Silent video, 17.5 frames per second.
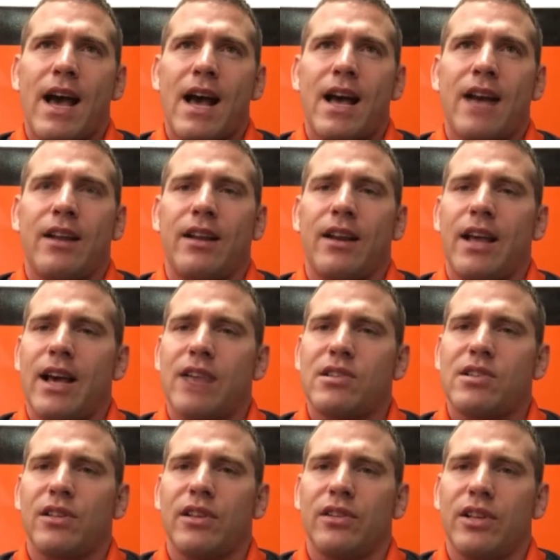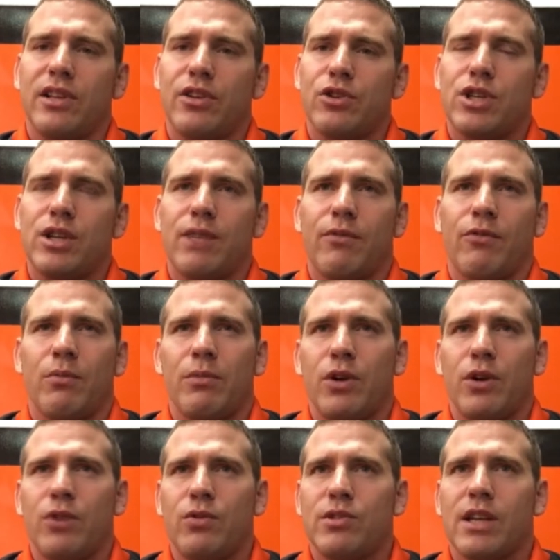and excellent leadership from
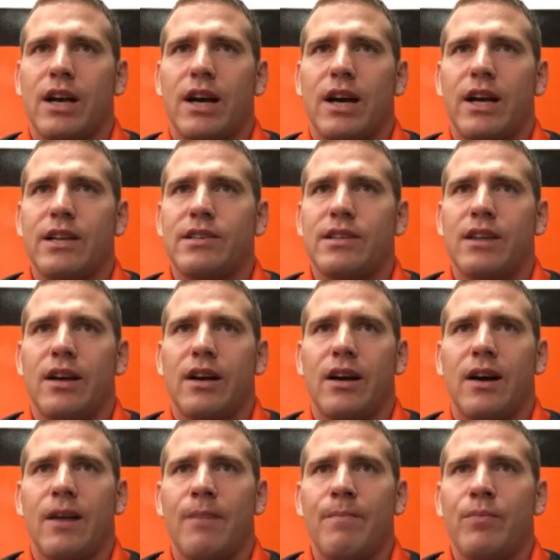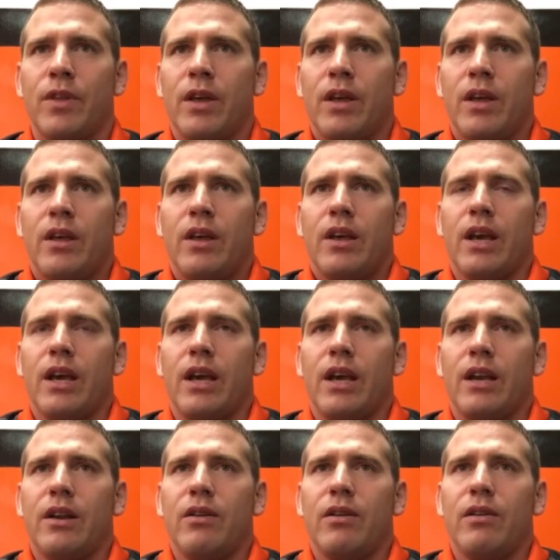those guys,
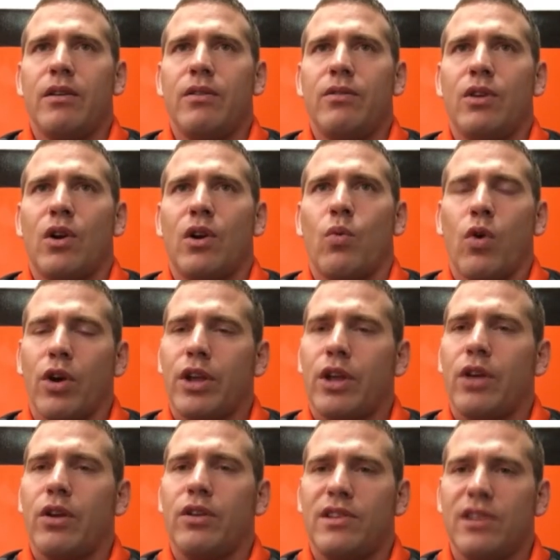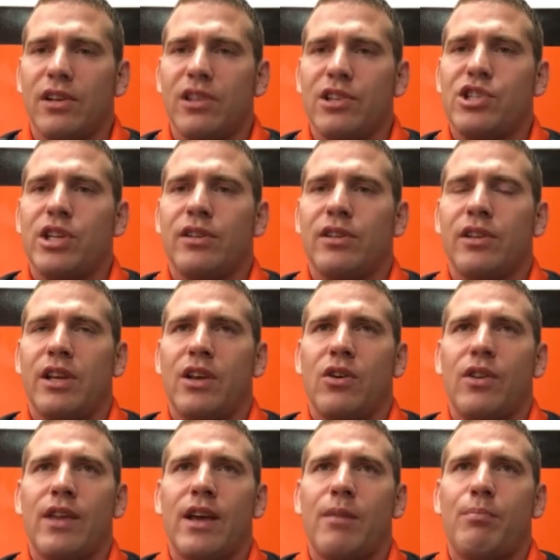and, working diligently on
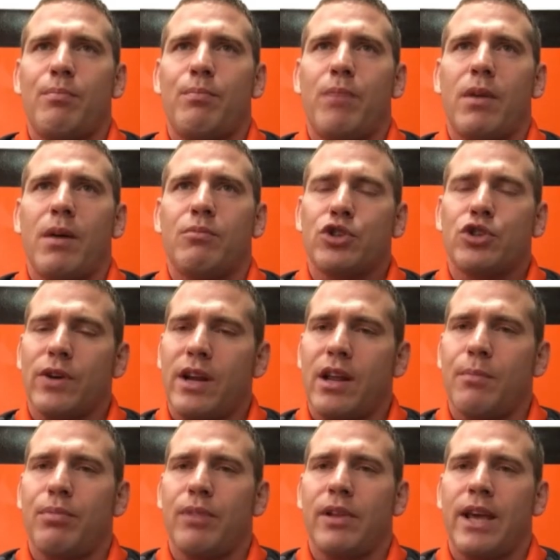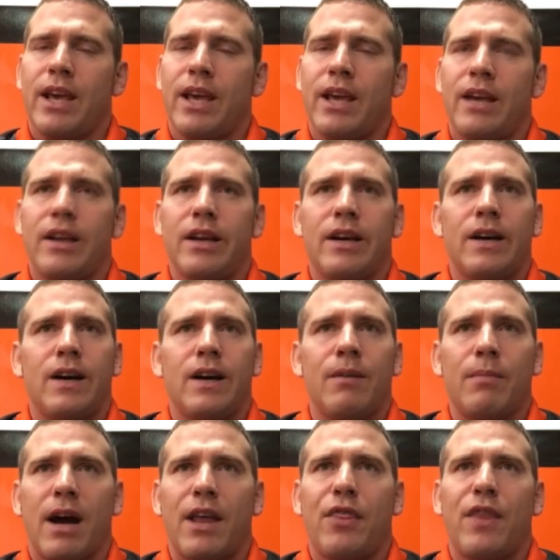that training plan,
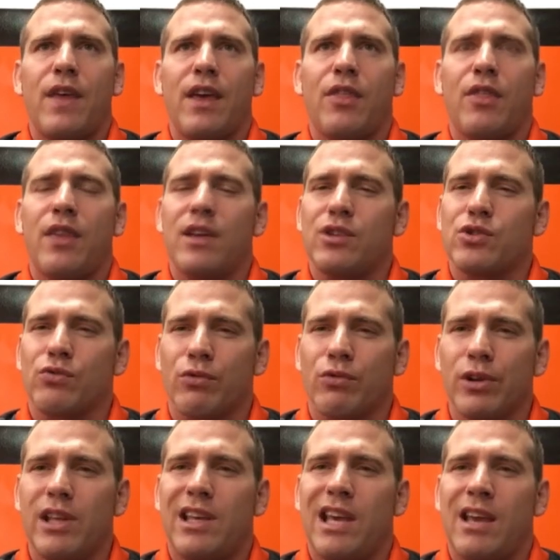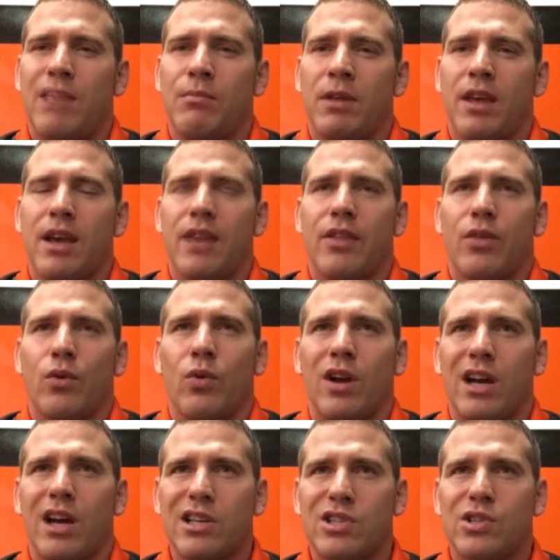I think things really came together. What I
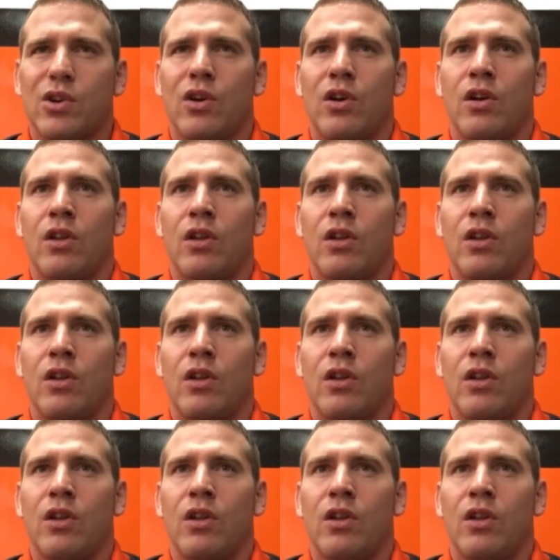saw